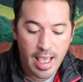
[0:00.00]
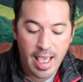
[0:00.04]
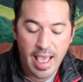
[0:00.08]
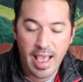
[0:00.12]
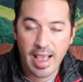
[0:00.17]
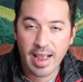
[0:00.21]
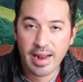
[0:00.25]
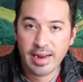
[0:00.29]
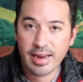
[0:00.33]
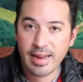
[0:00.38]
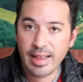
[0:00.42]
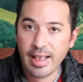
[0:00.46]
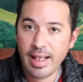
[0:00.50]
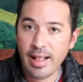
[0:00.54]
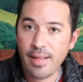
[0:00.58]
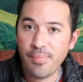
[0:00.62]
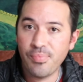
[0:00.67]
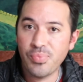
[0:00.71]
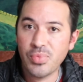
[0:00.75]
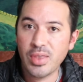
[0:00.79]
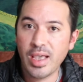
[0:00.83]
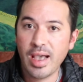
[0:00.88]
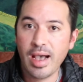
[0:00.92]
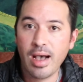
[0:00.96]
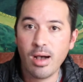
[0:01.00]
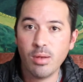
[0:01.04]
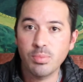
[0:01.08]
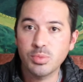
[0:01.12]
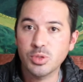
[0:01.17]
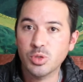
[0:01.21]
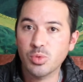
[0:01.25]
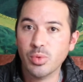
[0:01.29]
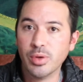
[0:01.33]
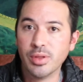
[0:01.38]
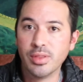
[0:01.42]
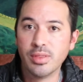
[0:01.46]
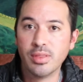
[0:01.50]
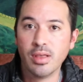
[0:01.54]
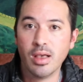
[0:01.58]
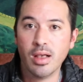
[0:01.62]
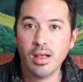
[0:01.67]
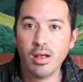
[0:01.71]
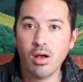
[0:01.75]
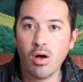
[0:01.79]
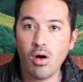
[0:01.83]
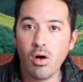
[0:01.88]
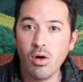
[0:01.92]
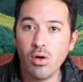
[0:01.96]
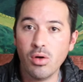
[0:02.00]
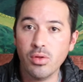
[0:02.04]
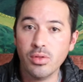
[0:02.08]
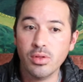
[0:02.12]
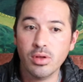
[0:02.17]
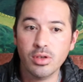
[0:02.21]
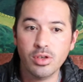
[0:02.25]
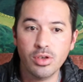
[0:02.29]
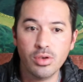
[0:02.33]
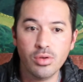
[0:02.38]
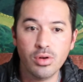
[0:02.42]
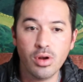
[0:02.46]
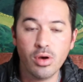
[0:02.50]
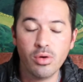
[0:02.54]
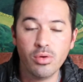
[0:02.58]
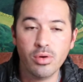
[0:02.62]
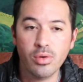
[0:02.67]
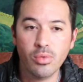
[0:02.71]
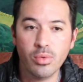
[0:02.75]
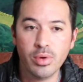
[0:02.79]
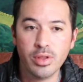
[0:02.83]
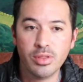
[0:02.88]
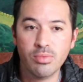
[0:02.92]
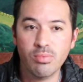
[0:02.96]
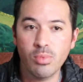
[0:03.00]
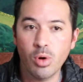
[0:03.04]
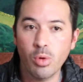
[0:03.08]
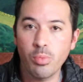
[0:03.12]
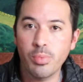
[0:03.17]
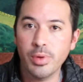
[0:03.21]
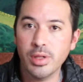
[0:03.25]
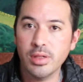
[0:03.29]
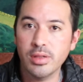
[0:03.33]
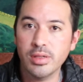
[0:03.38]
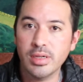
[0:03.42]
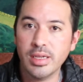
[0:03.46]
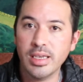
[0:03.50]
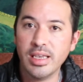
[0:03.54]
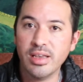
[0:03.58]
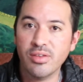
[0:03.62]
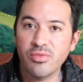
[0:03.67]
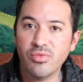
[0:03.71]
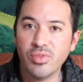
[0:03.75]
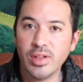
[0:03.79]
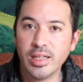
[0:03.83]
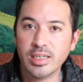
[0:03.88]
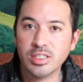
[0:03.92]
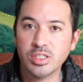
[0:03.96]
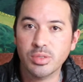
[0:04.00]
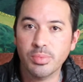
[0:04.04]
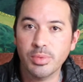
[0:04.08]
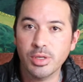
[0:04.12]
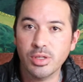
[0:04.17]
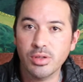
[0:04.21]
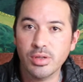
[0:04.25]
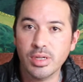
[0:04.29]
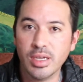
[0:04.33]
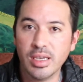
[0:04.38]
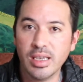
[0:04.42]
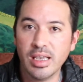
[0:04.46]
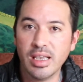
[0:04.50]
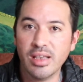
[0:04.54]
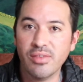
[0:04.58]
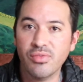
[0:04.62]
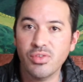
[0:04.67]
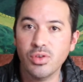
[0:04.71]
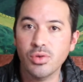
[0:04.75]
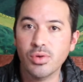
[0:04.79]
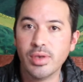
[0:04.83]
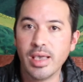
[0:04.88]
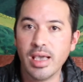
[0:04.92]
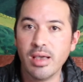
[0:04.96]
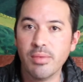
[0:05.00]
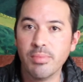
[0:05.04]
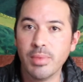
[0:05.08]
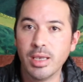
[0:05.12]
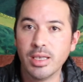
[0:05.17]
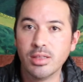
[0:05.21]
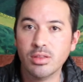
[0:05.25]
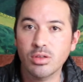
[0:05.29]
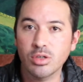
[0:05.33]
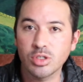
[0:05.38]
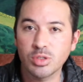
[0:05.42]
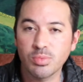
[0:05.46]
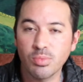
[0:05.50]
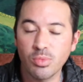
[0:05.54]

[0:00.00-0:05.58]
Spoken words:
And it it helps with all, you know, with mobility and flexibility. If you can't make those